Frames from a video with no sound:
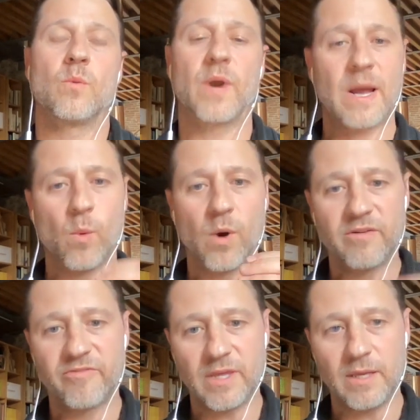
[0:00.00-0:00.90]
One
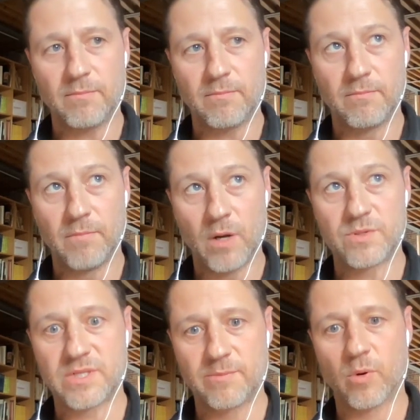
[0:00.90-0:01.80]
of the
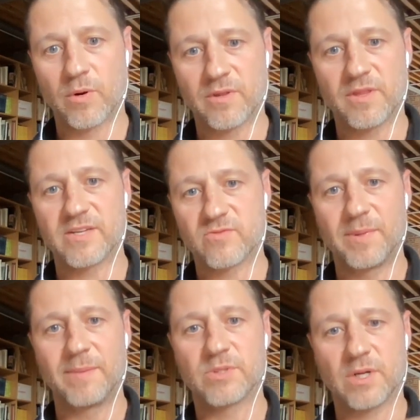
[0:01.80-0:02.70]
most important things for
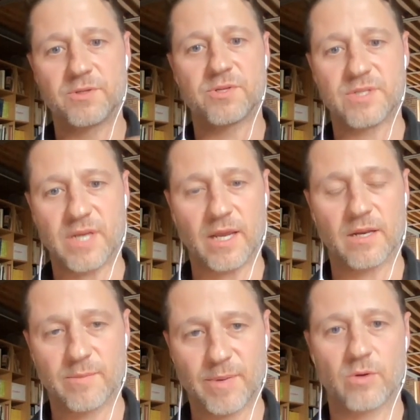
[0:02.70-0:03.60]
people to
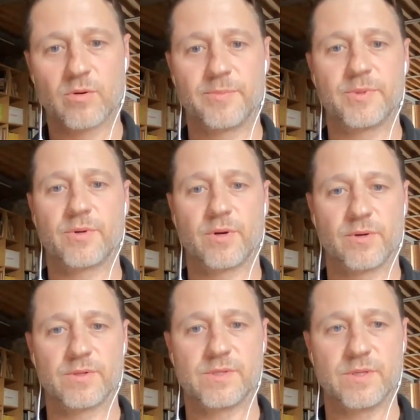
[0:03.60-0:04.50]
understand about
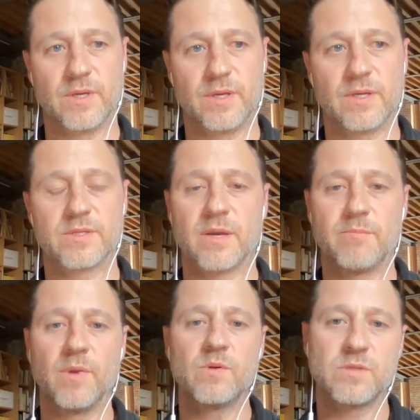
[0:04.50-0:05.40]
cryptocurrency is that
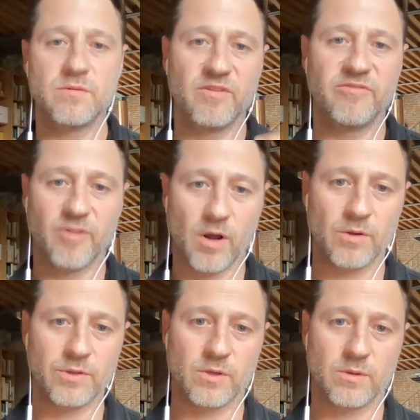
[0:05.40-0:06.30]
most of the
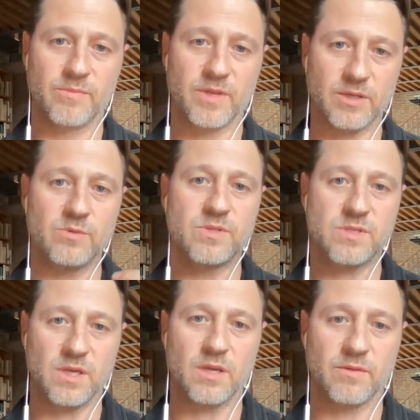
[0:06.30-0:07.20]
volume that you
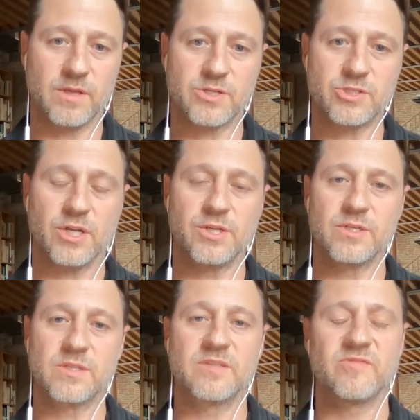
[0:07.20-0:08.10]
see on the
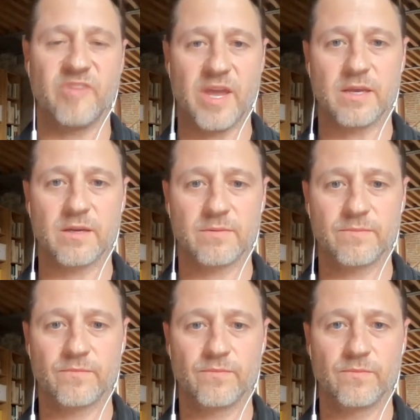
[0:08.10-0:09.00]
exchanges is fake.
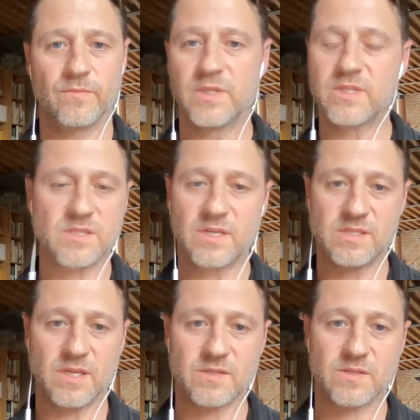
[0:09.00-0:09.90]
It doesn't
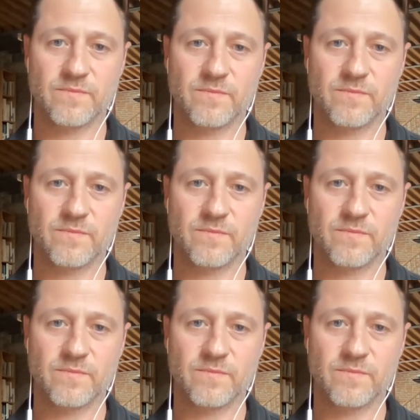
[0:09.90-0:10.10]
exist.